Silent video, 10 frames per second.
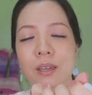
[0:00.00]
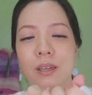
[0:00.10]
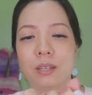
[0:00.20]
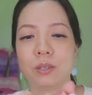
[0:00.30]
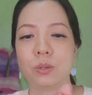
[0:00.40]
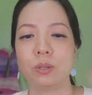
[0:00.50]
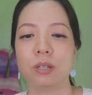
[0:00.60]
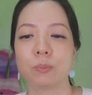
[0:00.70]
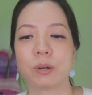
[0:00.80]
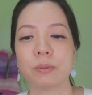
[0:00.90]
As you
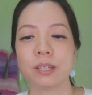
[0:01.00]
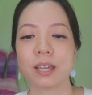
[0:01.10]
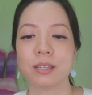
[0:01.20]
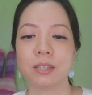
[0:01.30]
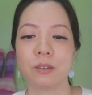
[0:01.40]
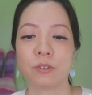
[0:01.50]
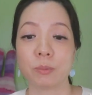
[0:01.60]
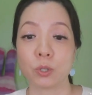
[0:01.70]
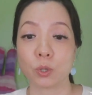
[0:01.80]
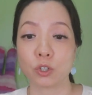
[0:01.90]
just probably can see from
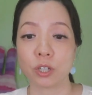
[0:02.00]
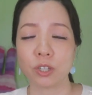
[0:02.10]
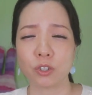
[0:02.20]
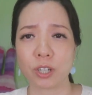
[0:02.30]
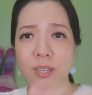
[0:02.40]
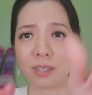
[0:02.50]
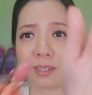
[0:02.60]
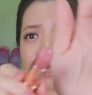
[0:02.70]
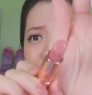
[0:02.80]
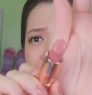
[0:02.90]
the swatches
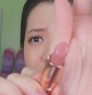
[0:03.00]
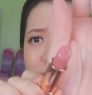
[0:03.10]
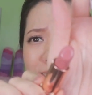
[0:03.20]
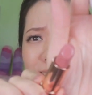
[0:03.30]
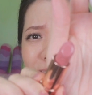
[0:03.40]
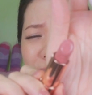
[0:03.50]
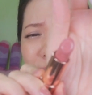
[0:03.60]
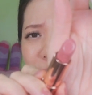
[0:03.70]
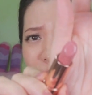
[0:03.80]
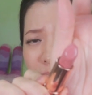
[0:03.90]
just now, it
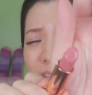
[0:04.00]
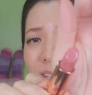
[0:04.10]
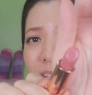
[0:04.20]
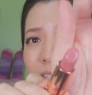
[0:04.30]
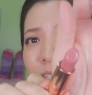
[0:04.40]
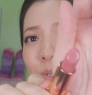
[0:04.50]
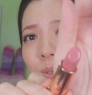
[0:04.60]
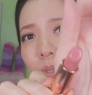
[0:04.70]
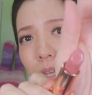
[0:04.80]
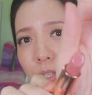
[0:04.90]
looks a little
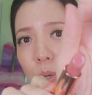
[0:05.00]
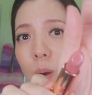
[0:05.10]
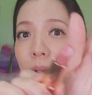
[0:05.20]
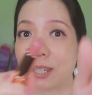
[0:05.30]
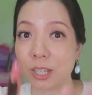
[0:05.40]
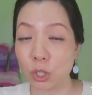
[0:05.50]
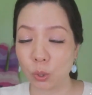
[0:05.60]
too light on my skin